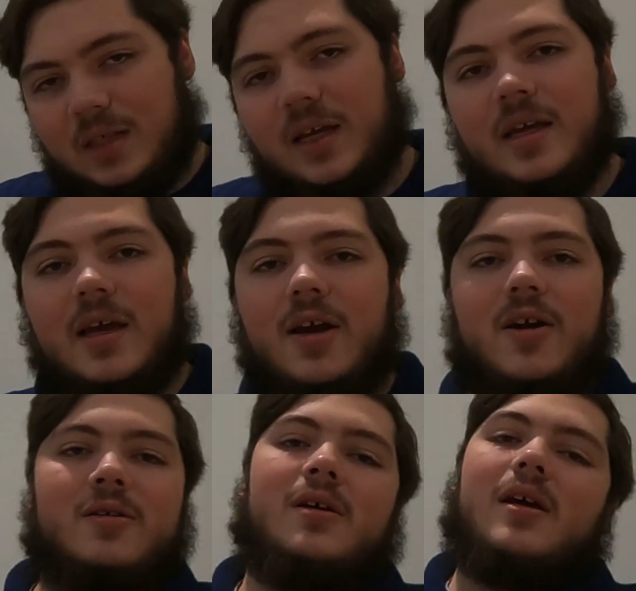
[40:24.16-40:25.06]
Take
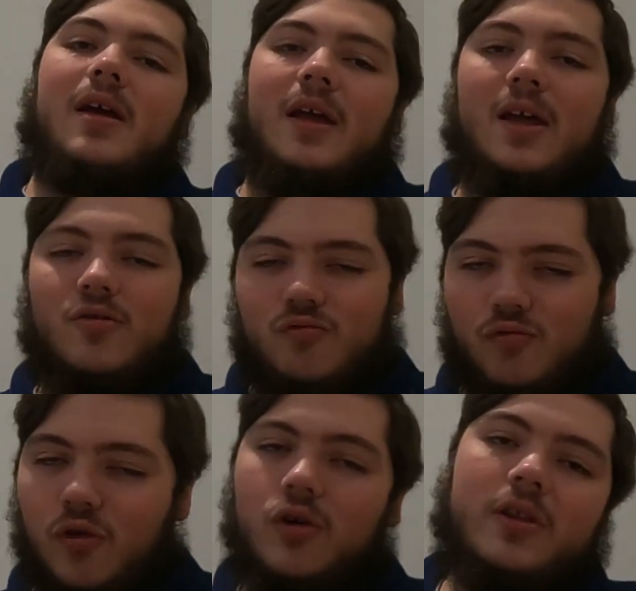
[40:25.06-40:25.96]
care and
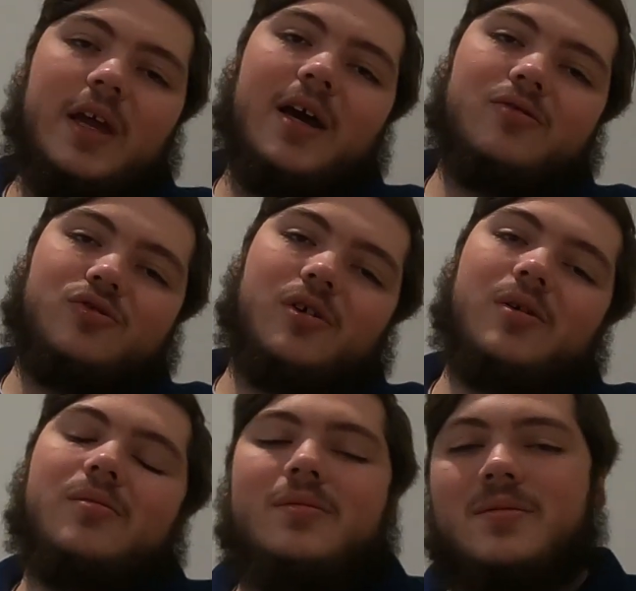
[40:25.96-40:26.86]
roll the outro.